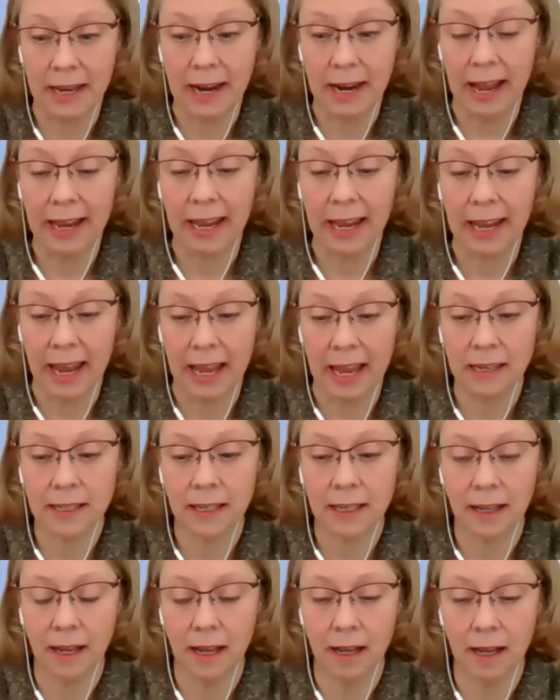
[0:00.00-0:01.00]
I get
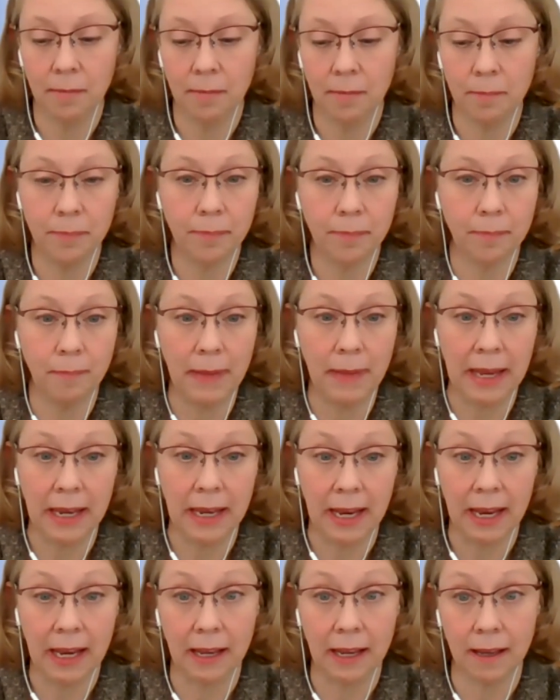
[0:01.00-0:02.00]

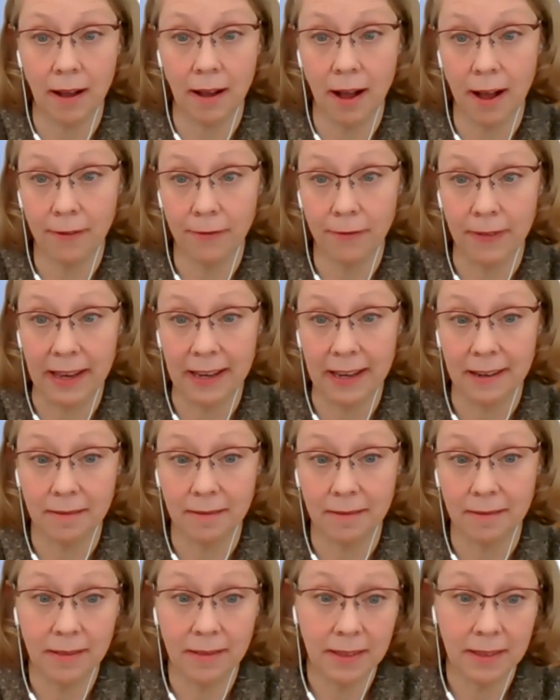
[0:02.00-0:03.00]
meeting often
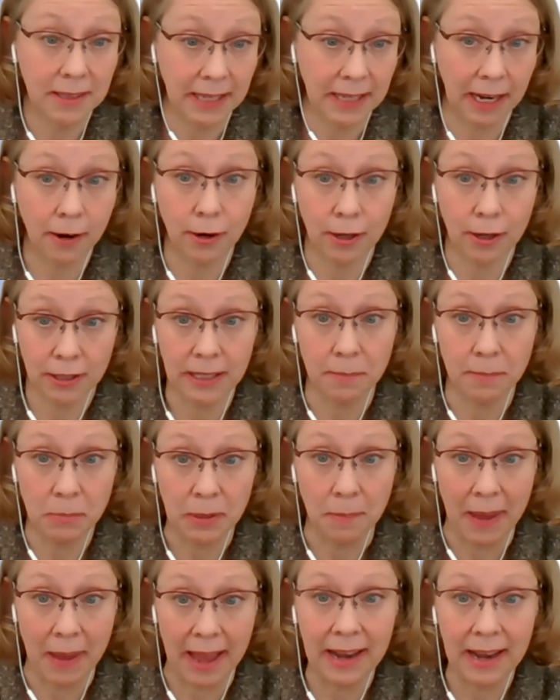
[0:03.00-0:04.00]
sick or
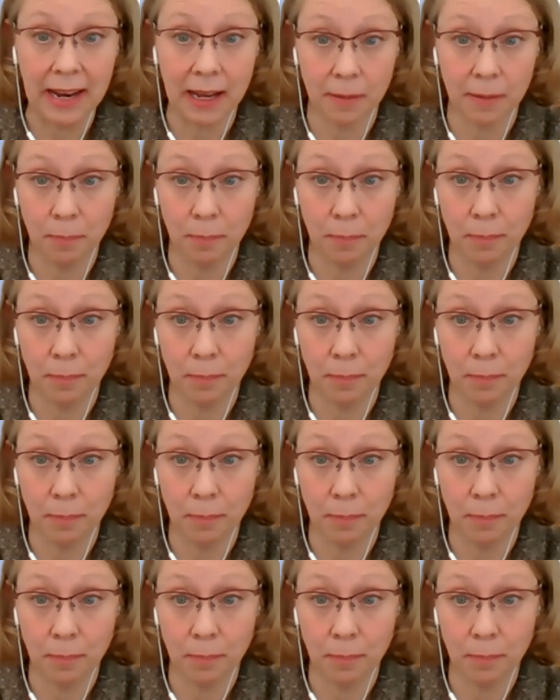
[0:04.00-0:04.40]
symptomatic